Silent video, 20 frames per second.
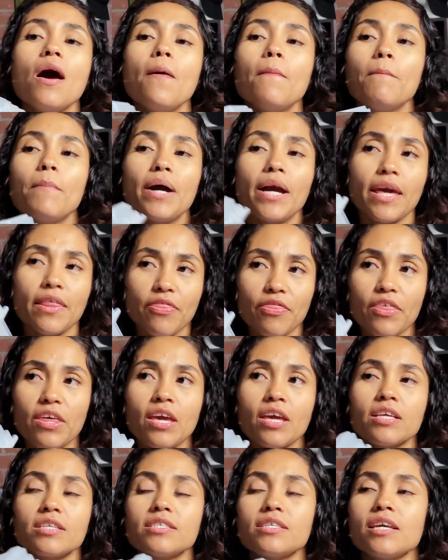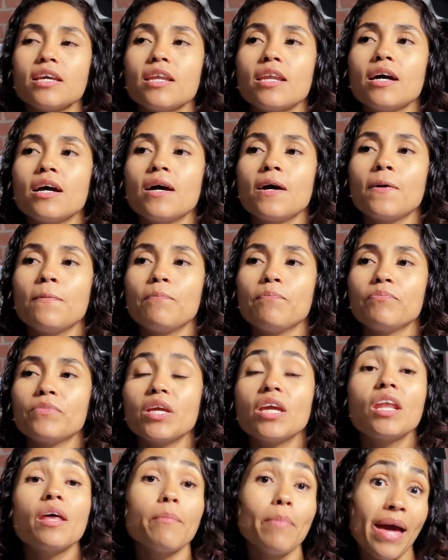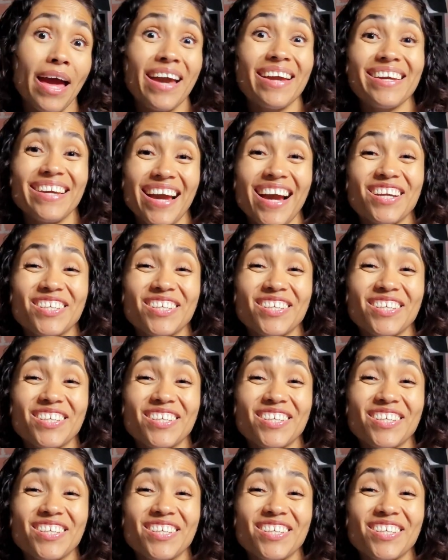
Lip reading: my things in a bag,